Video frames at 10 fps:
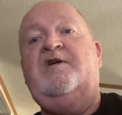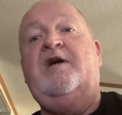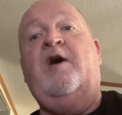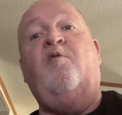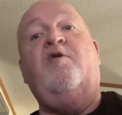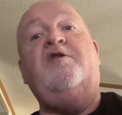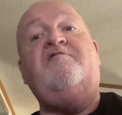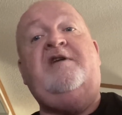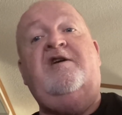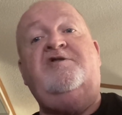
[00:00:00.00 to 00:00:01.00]
a word of
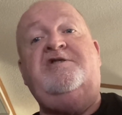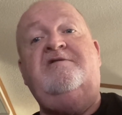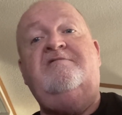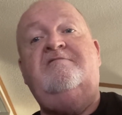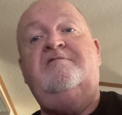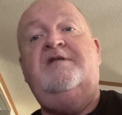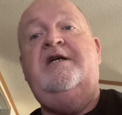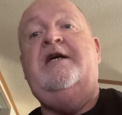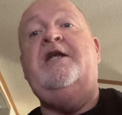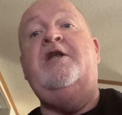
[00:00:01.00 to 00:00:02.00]
caution.
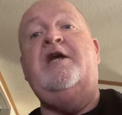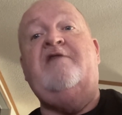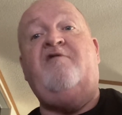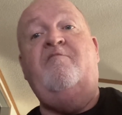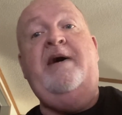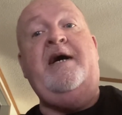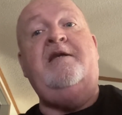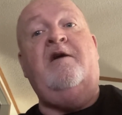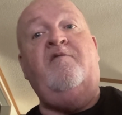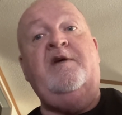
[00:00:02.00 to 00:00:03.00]
Never bet
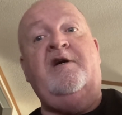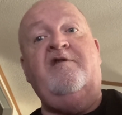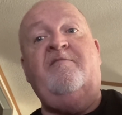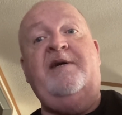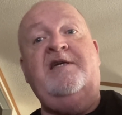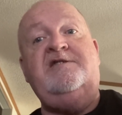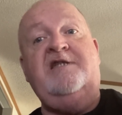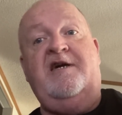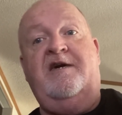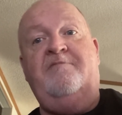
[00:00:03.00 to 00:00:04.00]
on the other man's
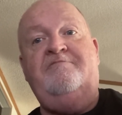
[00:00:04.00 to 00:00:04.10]
game.